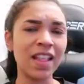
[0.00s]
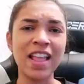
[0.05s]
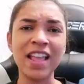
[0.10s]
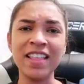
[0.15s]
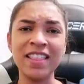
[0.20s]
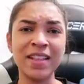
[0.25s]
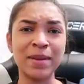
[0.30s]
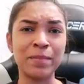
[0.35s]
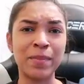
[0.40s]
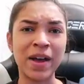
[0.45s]

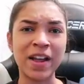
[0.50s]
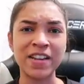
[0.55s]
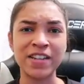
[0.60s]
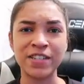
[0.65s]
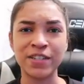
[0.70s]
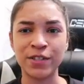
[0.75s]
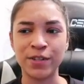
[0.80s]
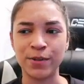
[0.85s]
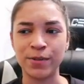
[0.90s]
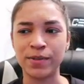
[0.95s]
And then
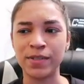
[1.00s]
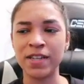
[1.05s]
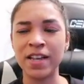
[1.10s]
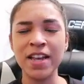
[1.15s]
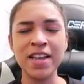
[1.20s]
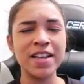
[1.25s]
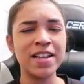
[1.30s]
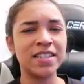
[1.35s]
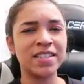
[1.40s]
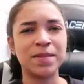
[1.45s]
bodysuits.
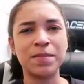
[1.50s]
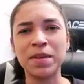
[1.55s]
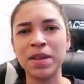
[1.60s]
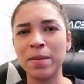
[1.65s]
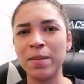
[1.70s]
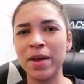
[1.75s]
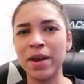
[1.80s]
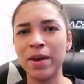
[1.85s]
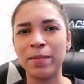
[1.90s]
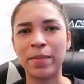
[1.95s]
Something
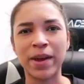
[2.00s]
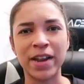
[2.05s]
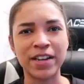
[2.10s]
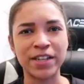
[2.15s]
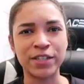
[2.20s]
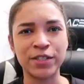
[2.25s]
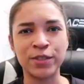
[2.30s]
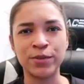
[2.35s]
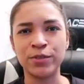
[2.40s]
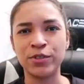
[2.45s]
about a
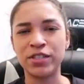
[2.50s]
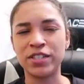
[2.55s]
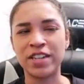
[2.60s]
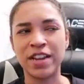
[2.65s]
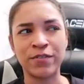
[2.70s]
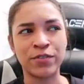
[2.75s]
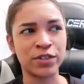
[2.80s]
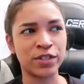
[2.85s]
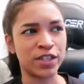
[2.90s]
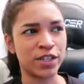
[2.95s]
bodysuit just
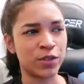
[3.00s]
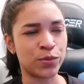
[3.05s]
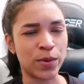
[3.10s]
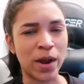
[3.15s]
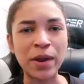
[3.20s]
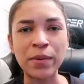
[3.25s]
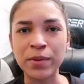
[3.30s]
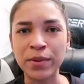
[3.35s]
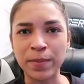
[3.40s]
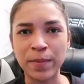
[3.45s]
never sits
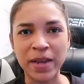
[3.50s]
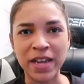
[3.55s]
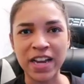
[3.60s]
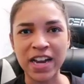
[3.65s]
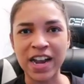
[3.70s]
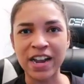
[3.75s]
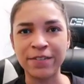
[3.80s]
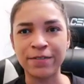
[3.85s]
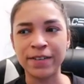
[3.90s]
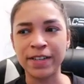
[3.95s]
right with me.
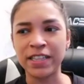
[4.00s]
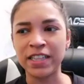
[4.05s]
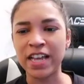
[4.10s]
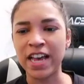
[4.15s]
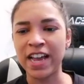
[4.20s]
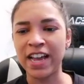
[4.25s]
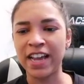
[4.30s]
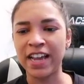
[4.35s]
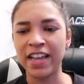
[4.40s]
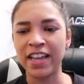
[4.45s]
I feel
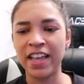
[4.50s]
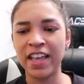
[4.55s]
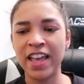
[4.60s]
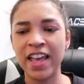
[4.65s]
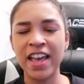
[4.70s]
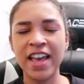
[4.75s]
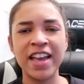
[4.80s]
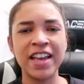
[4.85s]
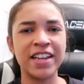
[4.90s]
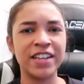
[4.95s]
like
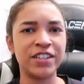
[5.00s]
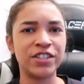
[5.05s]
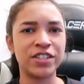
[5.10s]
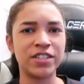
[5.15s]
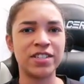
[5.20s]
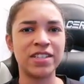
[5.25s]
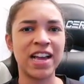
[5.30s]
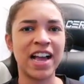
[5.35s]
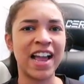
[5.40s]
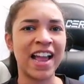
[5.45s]

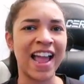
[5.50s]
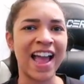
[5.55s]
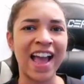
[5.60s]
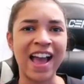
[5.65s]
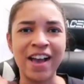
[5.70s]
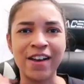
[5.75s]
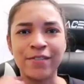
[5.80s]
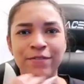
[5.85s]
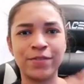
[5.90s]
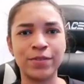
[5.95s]
I
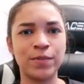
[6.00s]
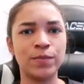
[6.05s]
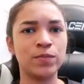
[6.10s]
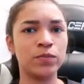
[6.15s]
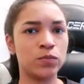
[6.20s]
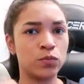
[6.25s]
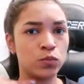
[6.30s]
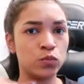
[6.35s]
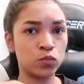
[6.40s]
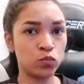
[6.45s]
have
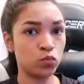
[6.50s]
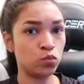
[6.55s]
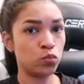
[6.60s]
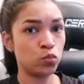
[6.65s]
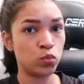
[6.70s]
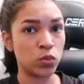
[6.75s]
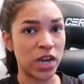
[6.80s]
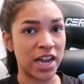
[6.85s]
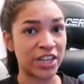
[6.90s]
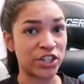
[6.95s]

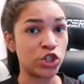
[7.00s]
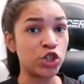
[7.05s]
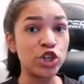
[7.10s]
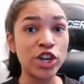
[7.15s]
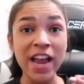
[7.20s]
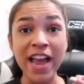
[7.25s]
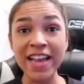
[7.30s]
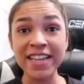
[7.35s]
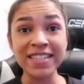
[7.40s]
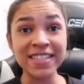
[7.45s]
a
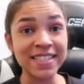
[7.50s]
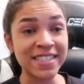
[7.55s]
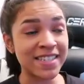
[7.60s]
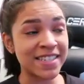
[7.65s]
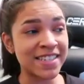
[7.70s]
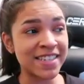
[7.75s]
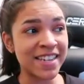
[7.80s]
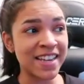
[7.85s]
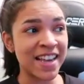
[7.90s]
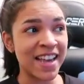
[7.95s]

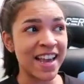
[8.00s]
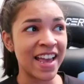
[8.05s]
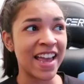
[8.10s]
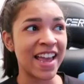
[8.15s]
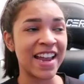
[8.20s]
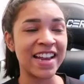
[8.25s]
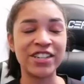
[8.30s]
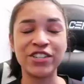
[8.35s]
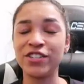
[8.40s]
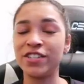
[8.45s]
chest.
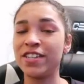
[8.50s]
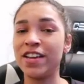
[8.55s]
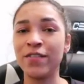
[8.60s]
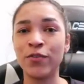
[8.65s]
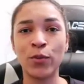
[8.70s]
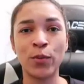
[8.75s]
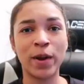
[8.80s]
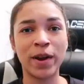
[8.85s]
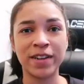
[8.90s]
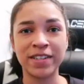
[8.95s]
It just
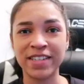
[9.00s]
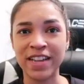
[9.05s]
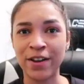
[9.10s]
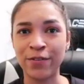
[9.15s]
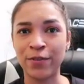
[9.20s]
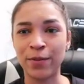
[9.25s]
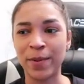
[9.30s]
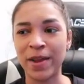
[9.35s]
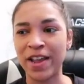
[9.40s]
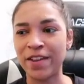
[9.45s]
never works out
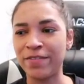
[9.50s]
for me.